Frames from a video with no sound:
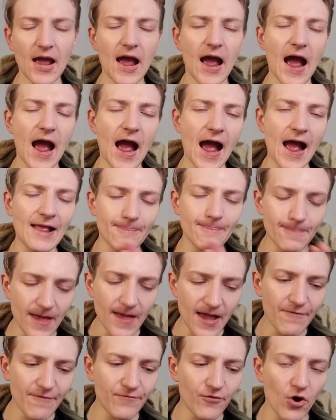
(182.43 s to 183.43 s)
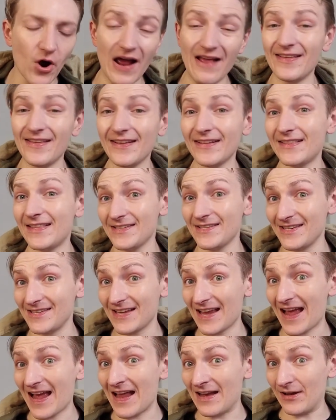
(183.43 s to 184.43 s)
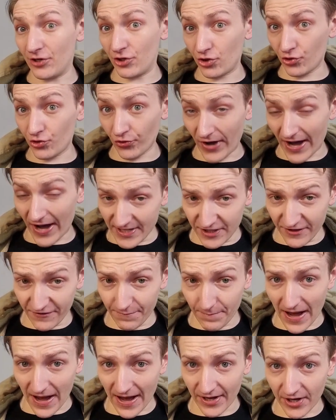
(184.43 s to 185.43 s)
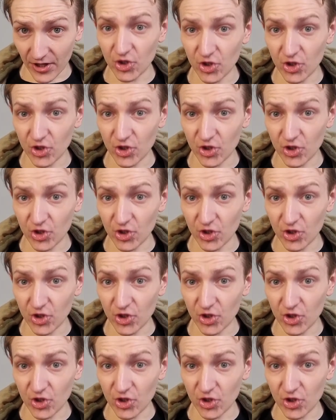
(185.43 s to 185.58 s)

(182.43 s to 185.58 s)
And therefore, I think this is an attractive package as